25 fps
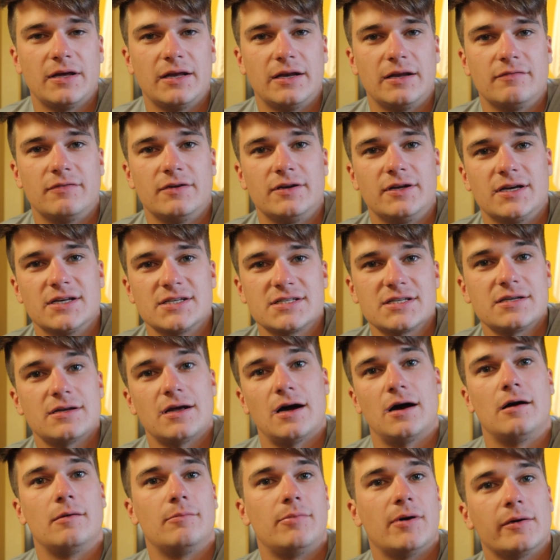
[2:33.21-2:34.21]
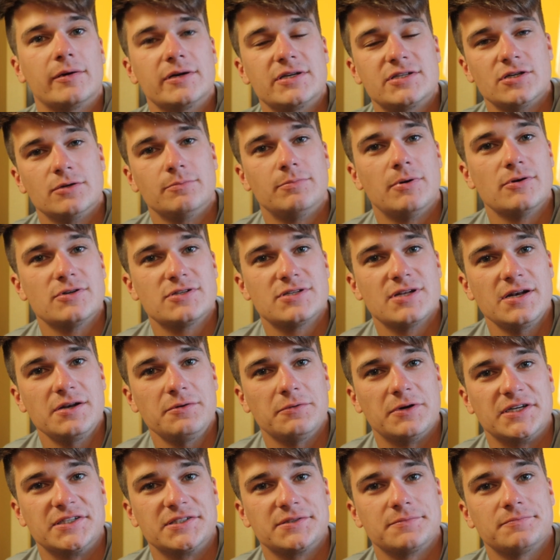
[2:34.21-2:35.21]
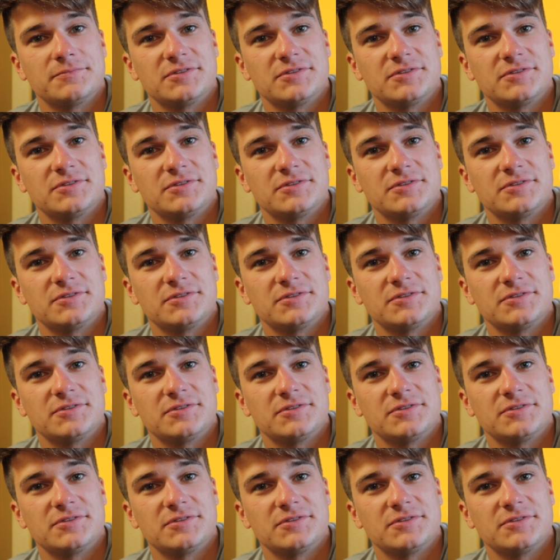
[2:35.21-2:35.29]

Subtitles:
and if it doesn't, I'll probably still post it anyways.